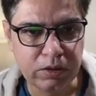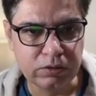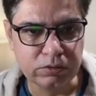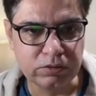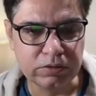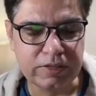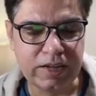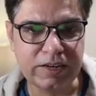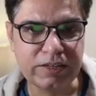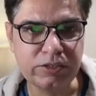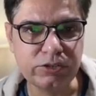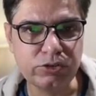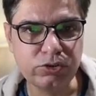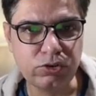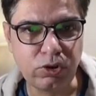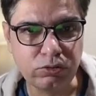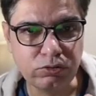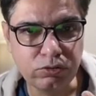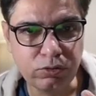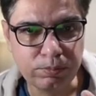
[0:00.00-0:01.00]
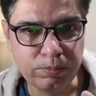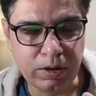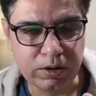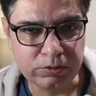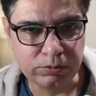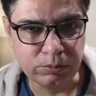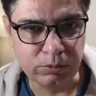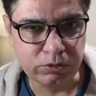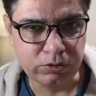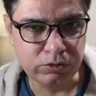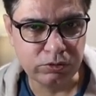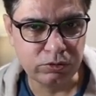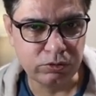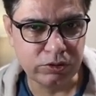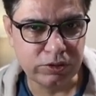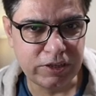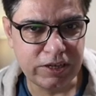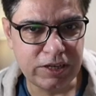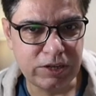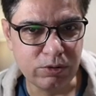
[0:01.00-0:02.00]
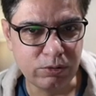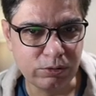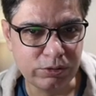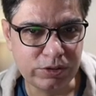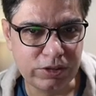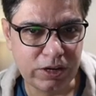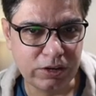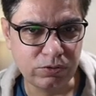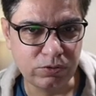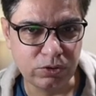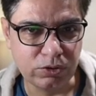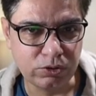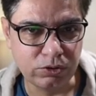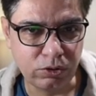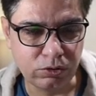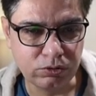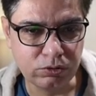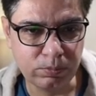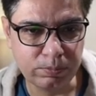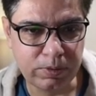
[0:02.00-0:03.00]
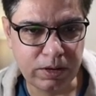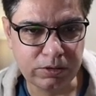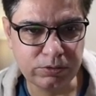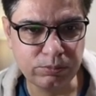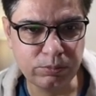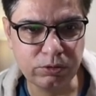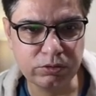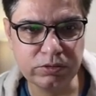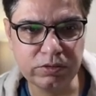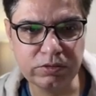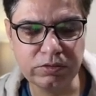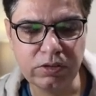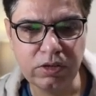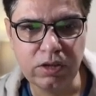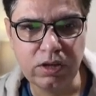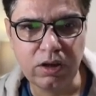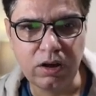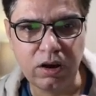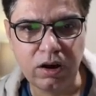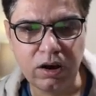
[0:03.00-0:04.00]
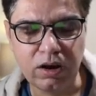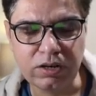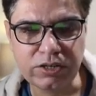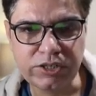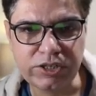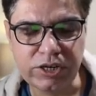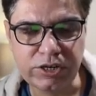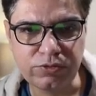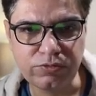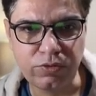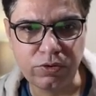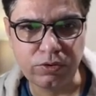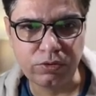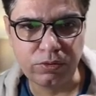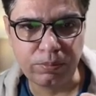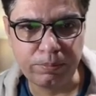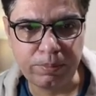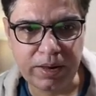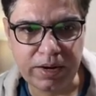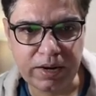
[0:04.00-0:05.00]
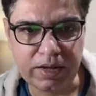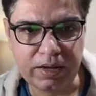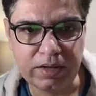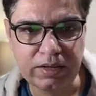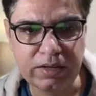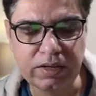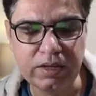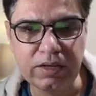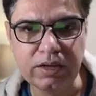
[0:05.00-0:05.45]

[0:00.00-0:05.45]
So that is toxoplasmosis. So TO stands for toxoplasmosis, R stands for rubella,